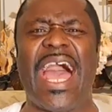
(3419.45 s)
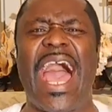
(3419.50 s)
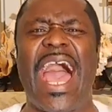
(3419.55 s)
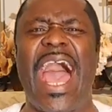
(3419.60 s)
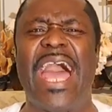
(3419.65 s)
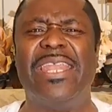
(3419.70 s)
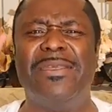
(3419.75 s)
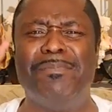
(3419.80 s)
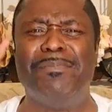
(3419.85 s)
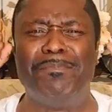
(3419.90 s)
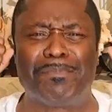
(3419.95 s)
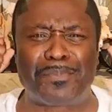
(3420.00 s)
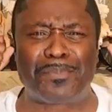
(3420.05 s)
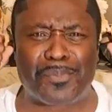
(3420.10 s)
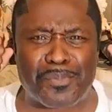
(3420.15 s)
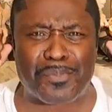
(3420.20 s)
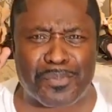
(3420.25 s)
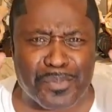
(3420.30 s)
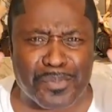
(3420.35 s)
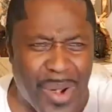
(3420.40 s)
and
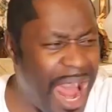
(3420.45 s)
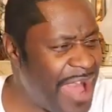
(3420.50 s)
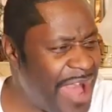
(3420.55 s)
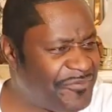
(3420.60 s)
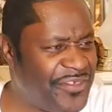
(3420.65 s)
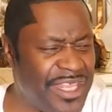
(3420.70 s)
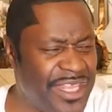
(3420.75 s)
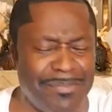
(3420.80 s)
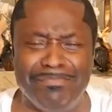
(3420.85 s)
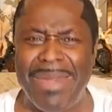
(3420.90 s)
profit.